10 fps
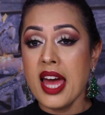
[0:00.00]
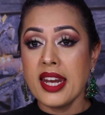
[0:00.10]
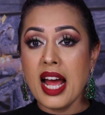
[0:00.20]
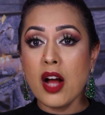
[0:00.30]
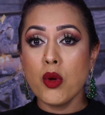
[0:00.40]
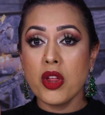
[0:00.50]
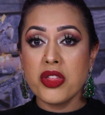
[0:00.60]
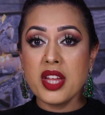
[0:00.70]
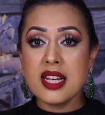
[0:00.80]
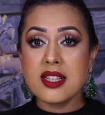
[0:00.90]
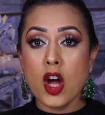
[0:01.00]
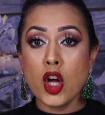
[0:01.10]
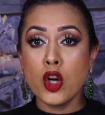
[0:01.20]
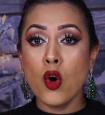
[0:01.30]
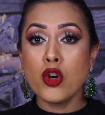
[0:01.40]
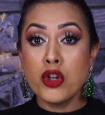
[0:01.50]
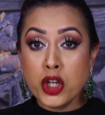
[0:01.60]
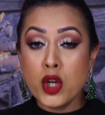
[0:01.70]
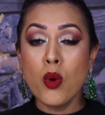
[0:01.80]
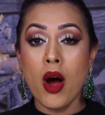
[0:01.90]
Now these are not
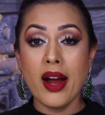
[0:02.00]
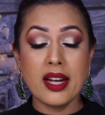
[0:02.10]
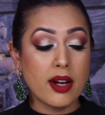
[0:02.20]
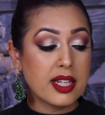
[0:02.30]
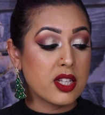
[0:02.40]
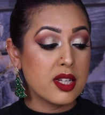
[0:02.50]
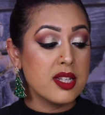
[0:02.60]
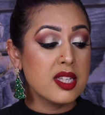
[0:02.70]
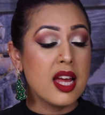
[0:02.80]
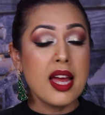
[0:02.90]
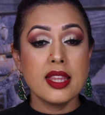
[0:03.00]
new highlighters,